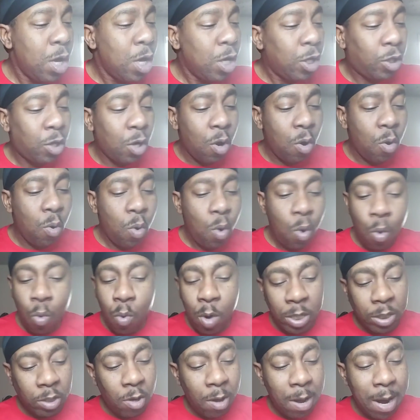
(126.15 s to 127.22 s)
So
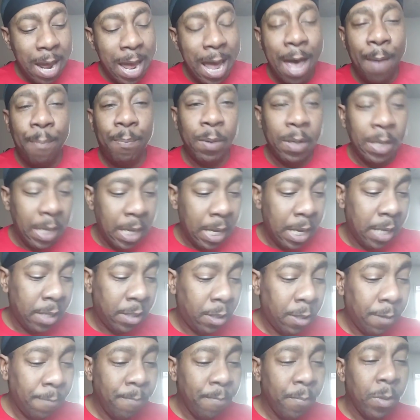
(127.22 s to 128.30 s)
what's going to happen
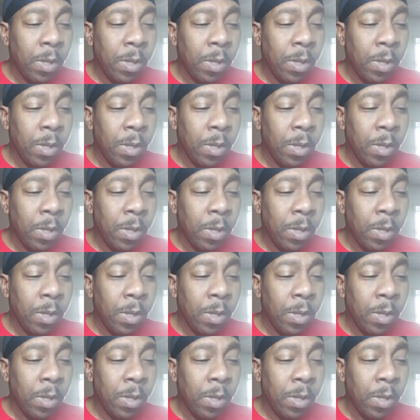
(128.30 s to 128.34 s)
is,